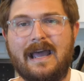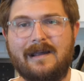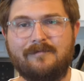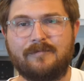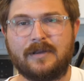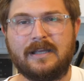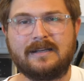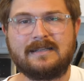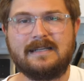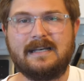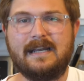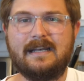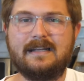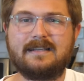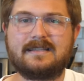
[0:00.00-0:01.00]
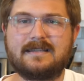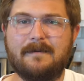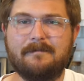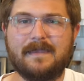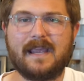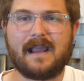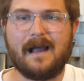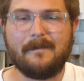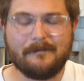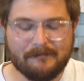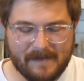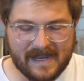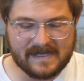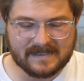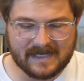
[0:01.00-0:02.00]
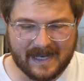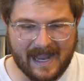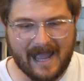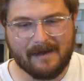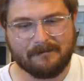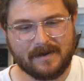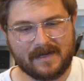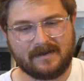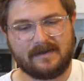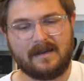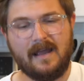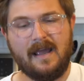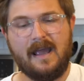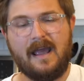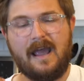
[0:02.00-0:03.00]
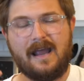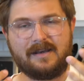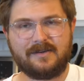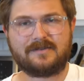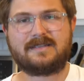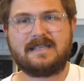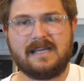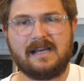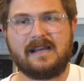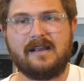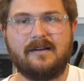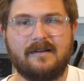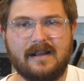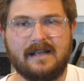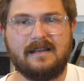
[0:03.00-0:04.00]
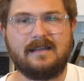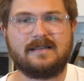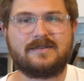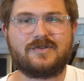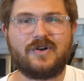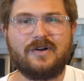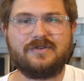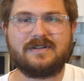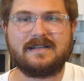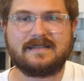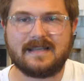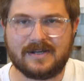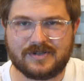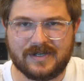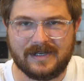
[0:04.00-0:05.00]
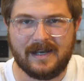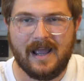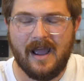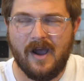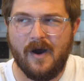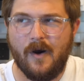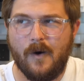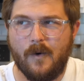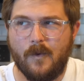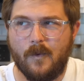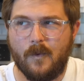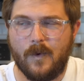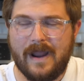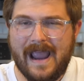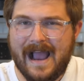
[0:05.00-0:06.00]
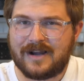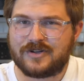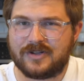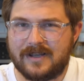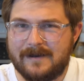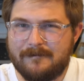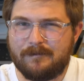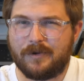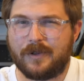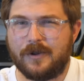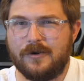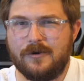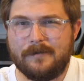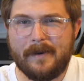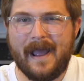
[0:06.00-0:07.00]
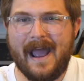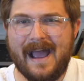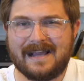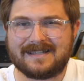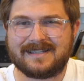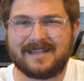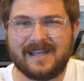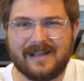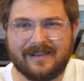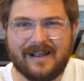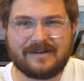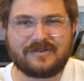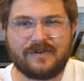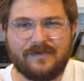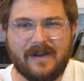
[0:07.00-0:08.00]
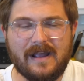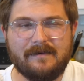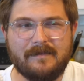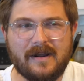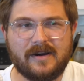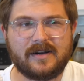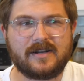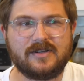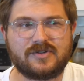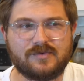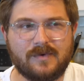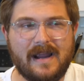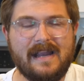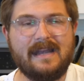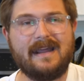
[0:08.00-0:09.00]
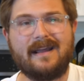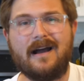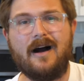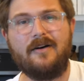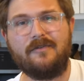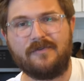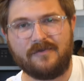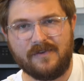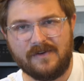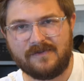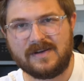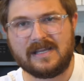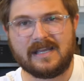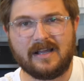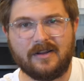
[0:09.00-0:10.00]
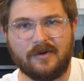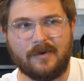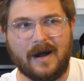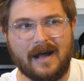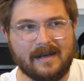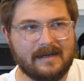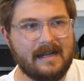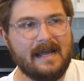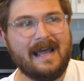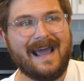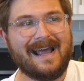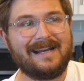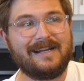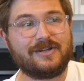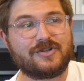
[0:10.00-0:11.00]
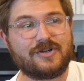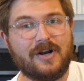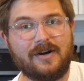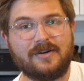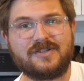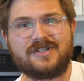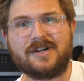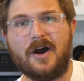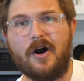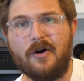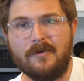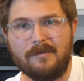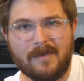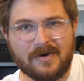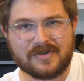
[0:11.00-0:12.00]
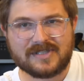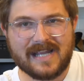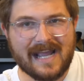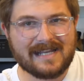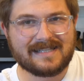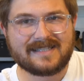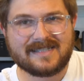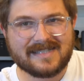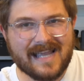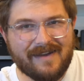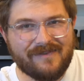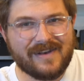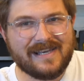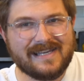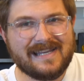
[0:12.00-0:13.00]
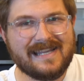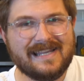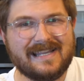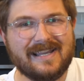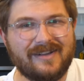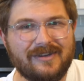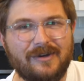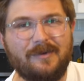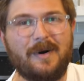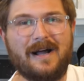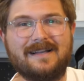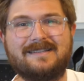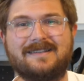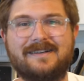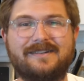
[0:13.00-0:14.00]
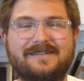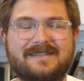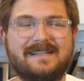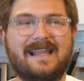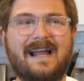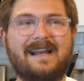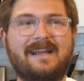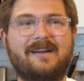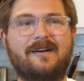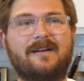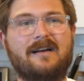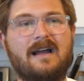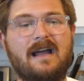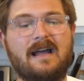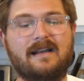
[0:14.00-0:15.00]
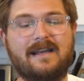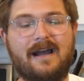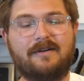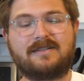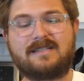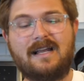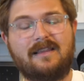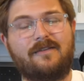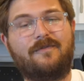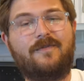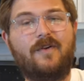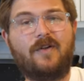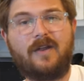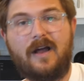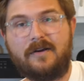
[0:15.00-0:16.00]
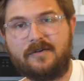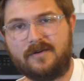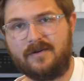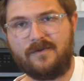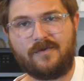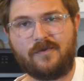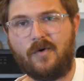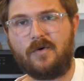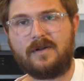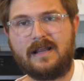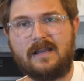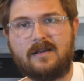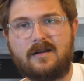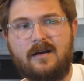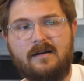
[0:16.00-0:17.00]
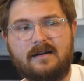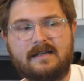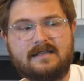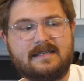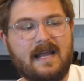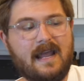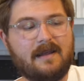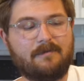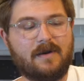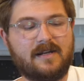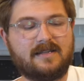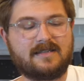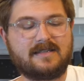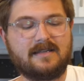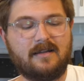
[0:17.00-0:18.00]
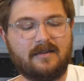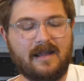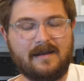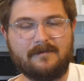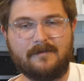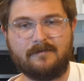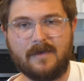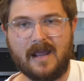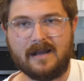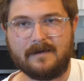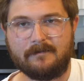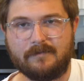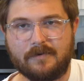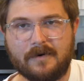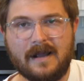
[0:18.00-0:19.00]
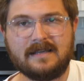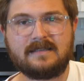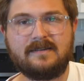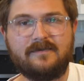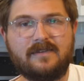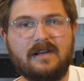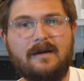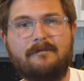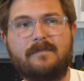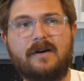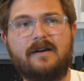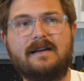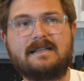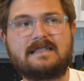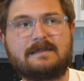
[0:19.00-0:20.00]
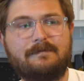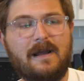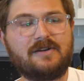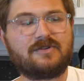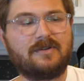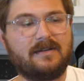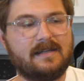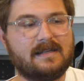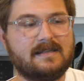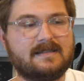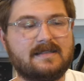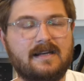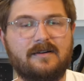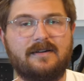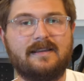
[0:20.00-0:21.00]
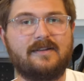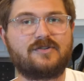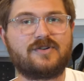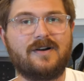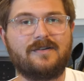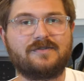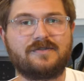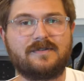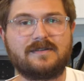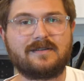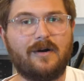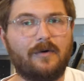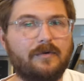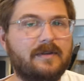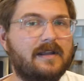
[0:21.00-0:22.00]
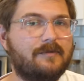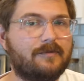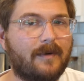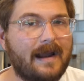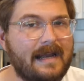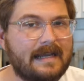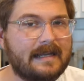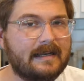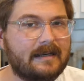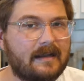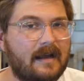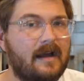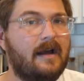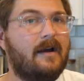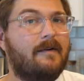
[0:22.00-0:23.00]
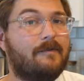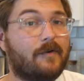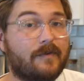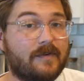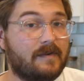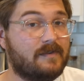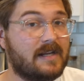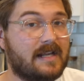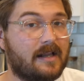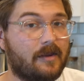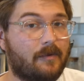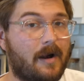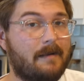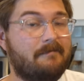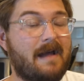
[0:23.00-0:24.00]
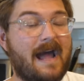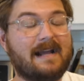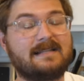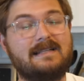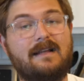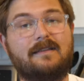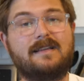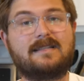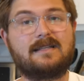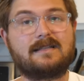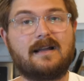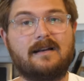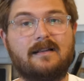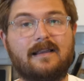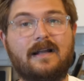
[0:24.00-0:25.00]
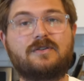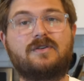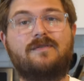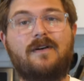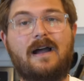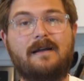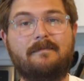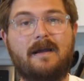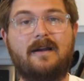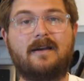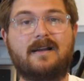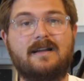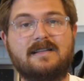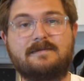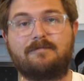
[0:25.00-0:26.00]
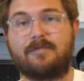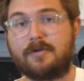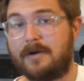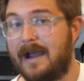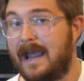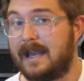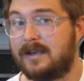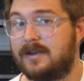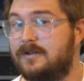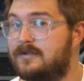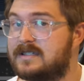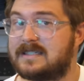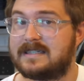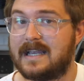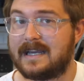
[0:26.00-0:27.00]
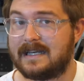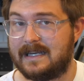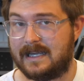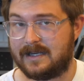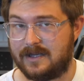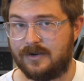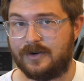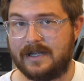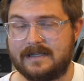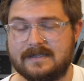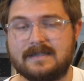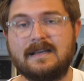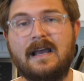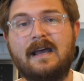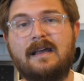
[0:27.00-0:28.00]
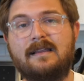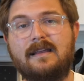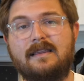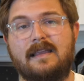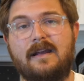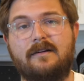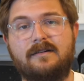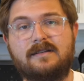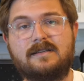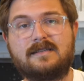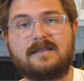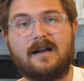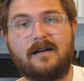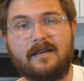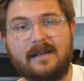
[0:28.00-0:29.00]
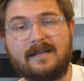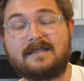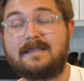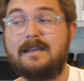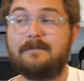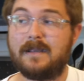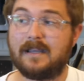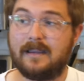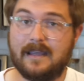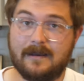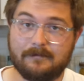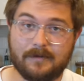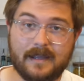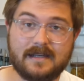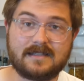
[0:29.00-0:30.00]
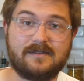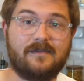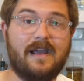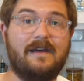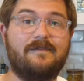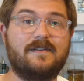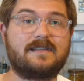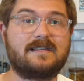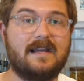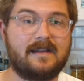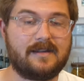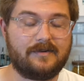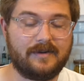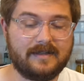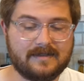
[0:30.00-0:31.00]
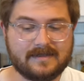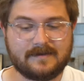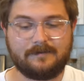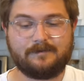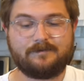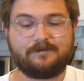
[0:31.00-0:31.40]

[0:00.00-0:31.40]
and plugged it in, and something amazing happened. And you'll see it here in this charging session. We actually blew past the Electrify America's rating of 50 kilowatt and it charged almost at 70 kilowatts. So you'll see that here. Now it's not the full 104 that the car can take, but it's still an, an impressive number, especially considering the charger is only rated for 50 kilowatt max. Now, this is on Electrify America's brand new Signet units that they are installing, seemingly in place of FSEC units.